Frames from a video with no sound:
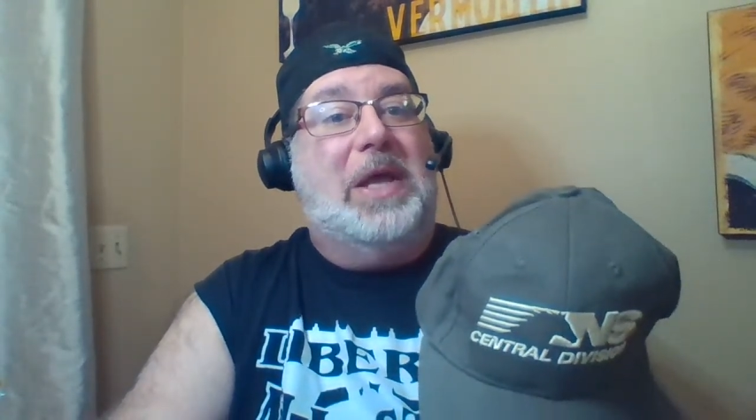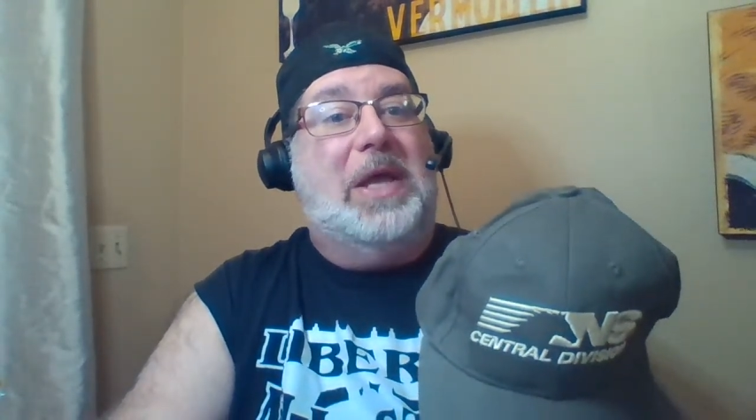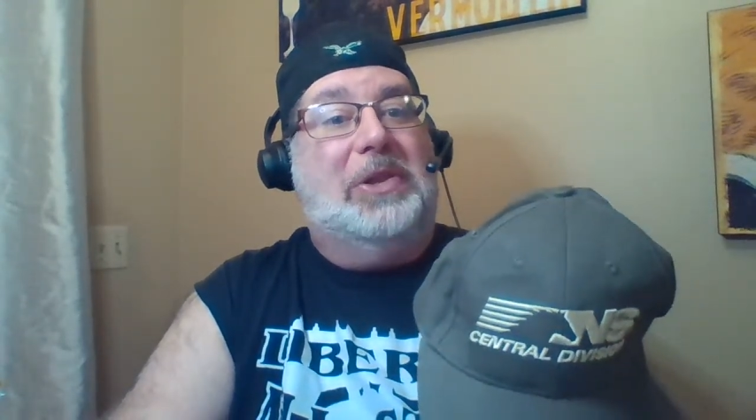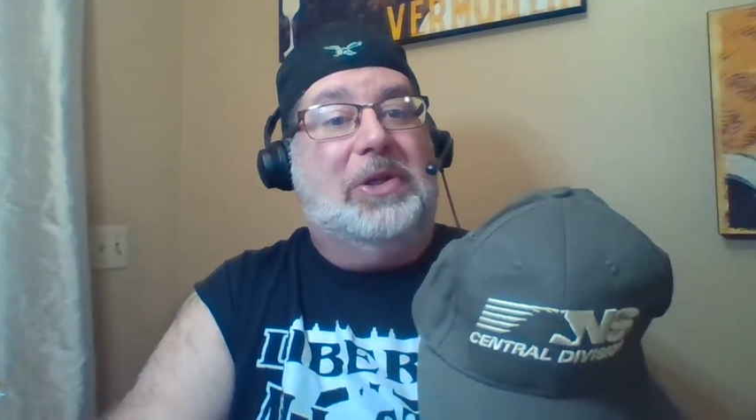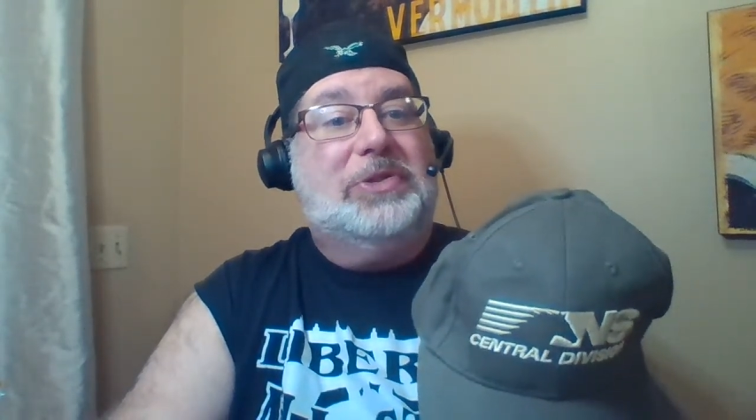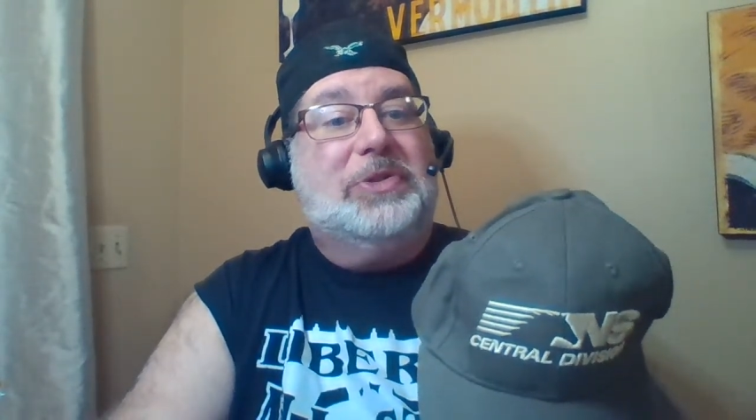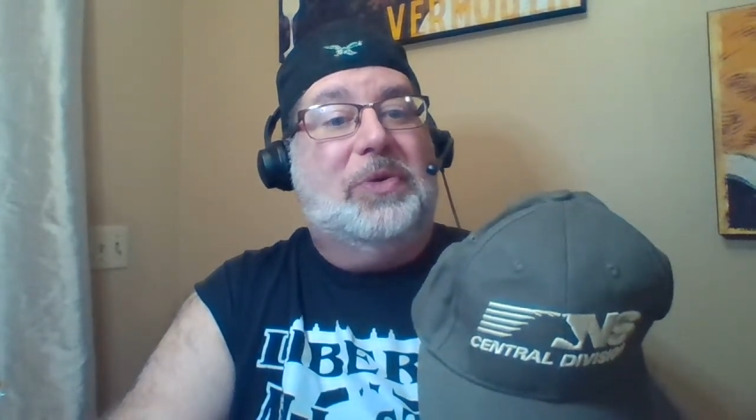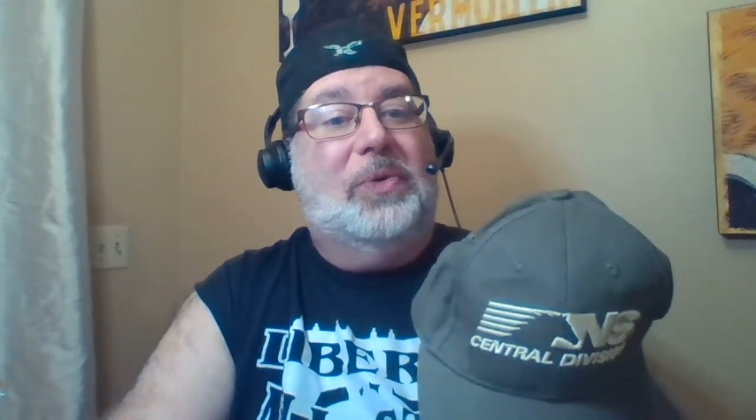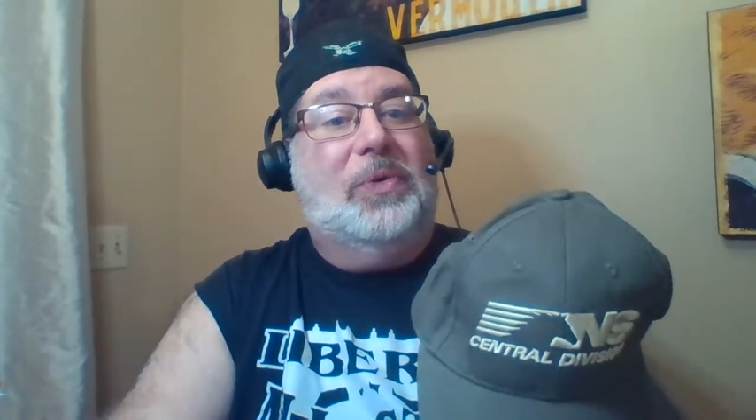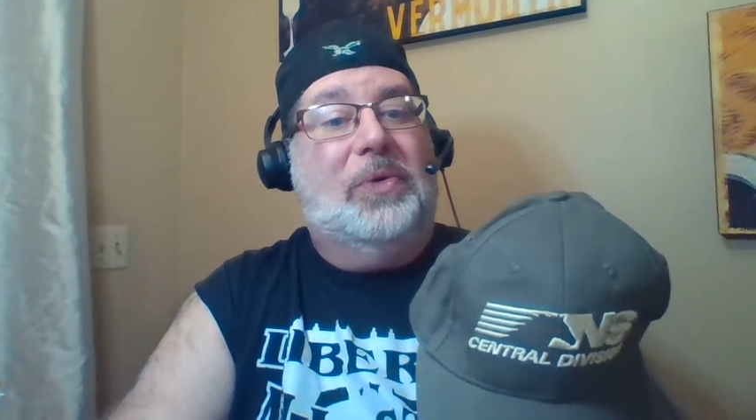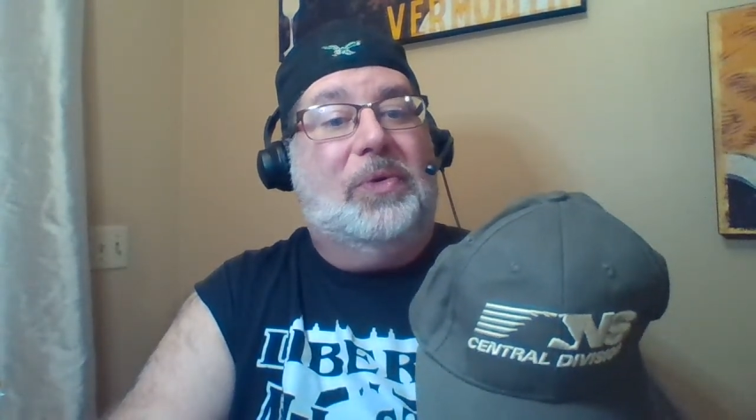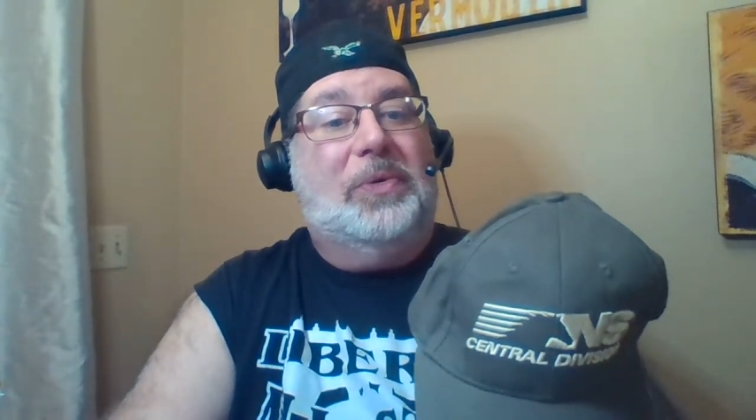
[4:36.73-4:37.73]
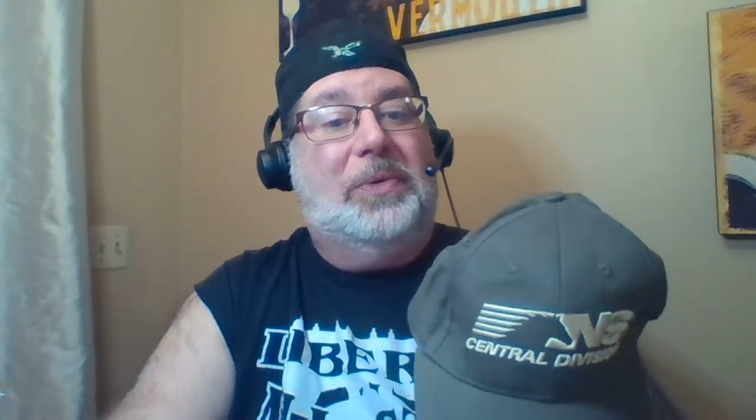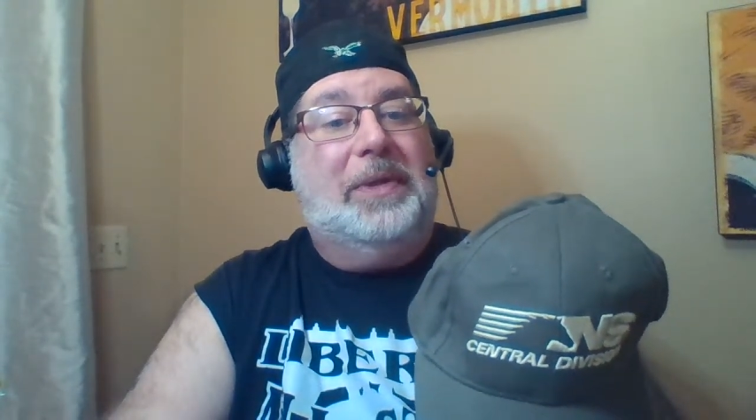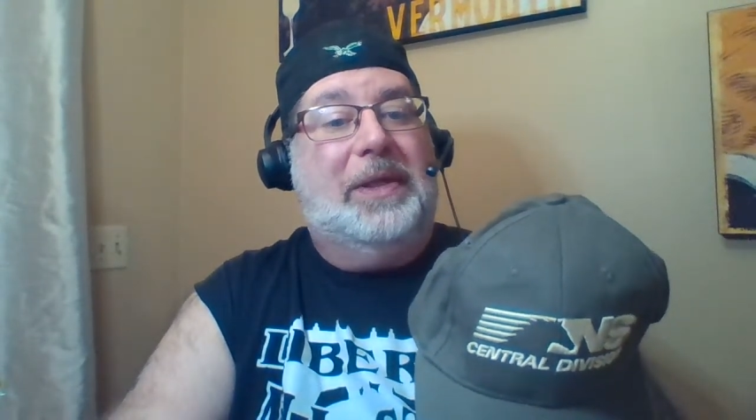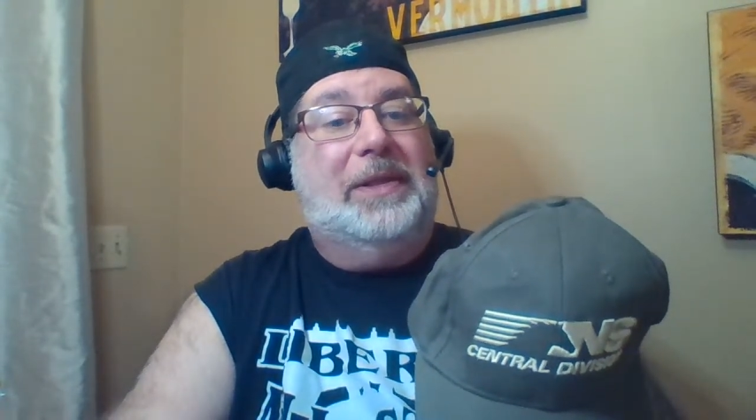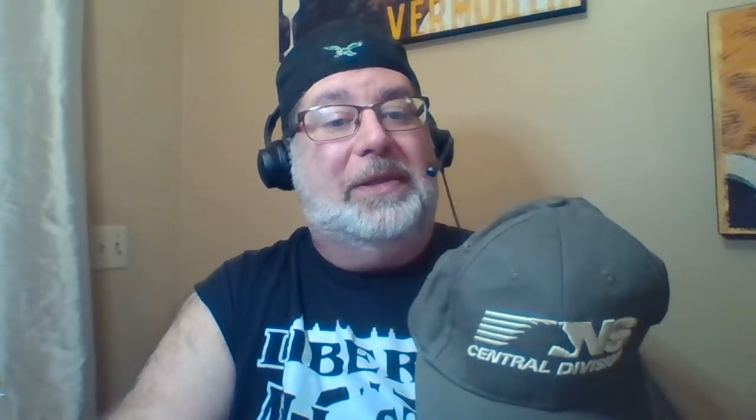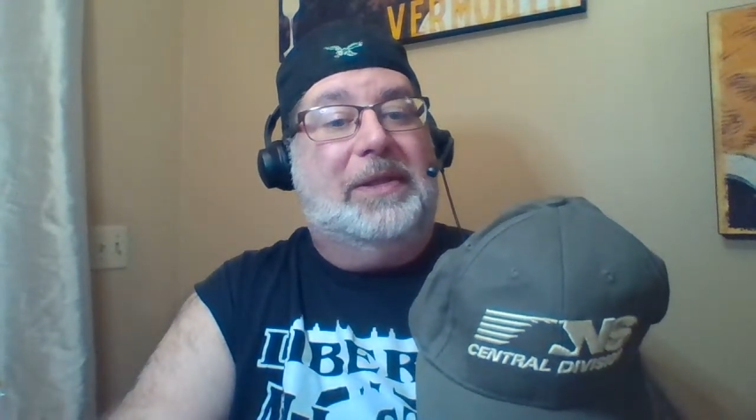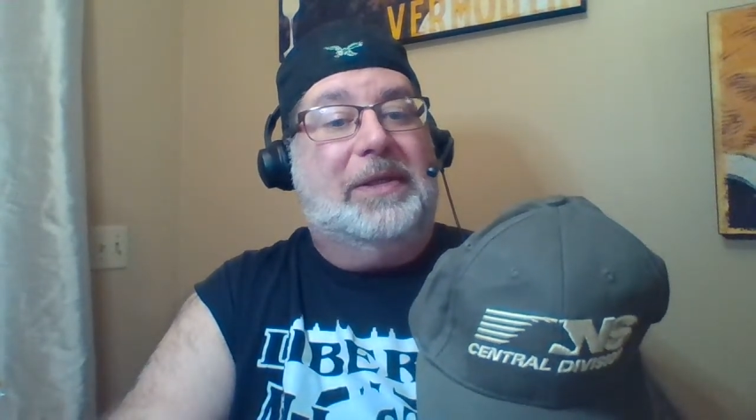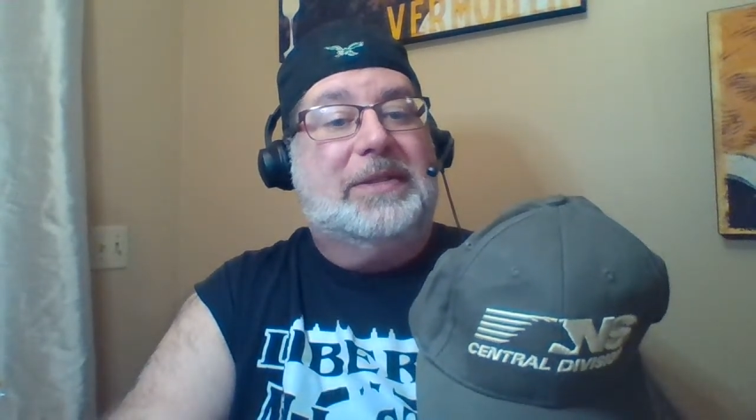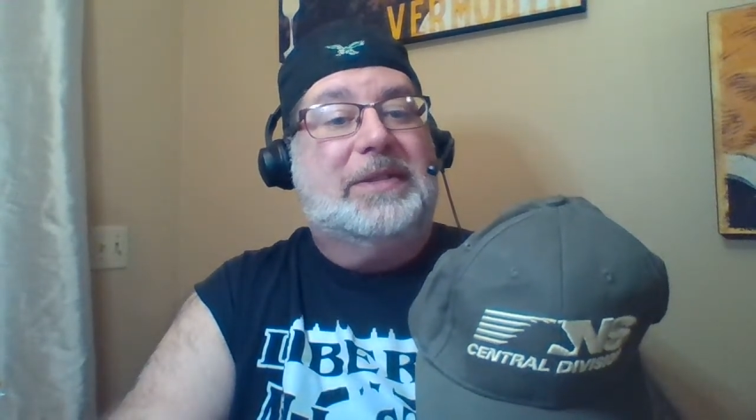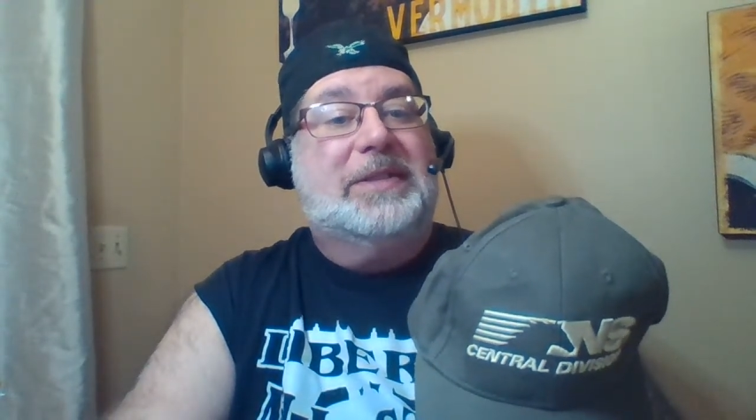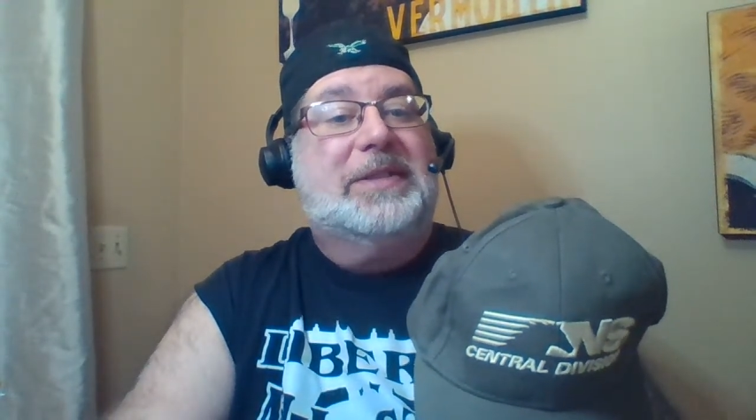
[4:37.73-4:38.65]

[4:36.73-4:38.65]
looks cool. It looks